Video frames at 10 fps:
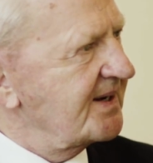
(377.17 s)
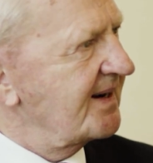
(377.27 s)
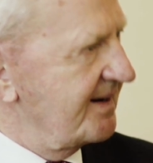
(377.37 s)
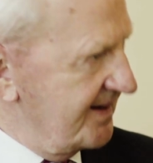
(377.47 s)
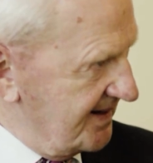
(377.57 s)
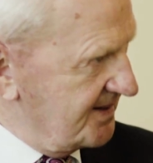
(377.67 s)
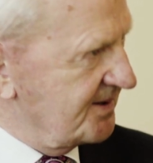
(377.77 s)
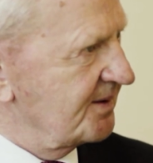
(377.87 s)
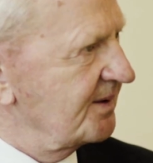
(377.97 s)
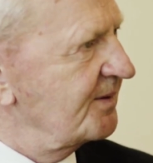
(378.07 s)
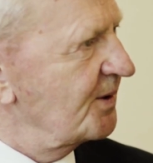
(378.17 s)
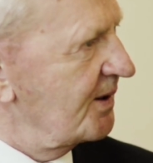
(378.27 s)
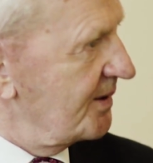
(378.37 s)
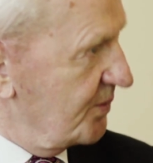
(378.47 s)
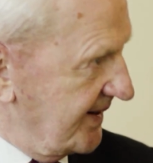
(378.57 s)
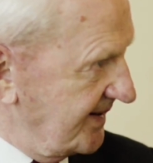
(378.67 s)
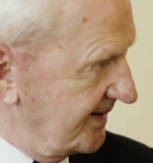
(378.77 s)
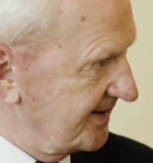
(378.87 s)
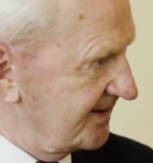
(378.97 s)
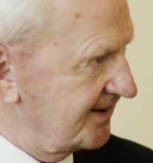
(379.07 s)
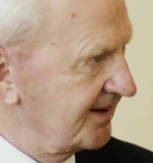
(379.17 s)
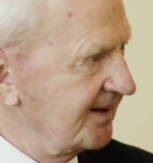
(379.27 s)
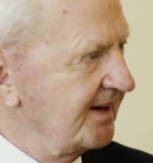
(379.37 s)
generation of nuclear waste,